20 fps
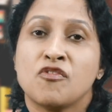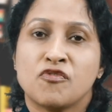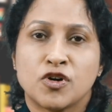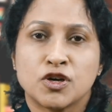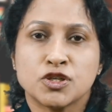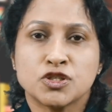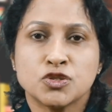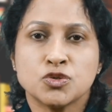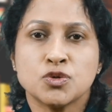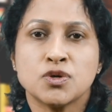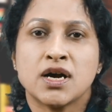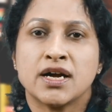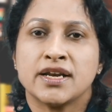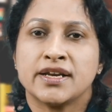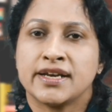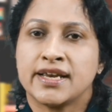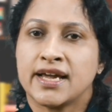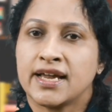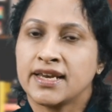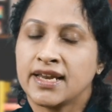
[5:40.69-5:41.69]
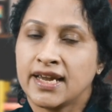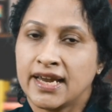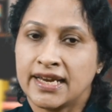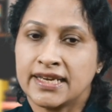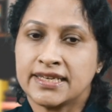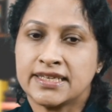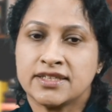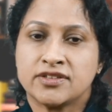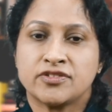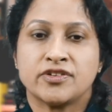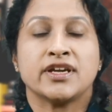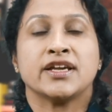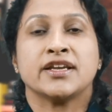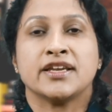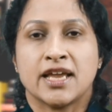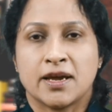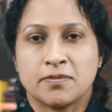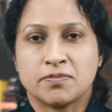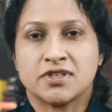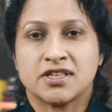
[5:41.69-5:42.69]
for 283
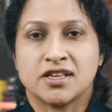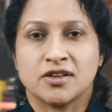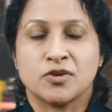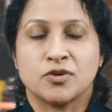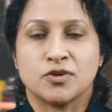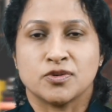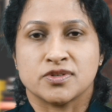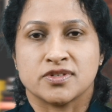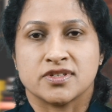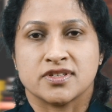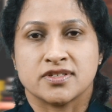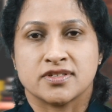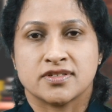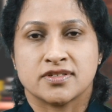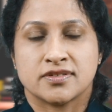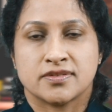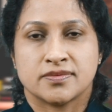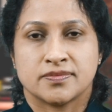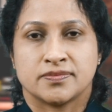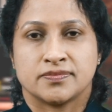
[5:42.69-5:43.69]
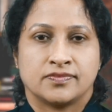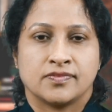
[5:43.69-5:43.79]
NPTEL courses.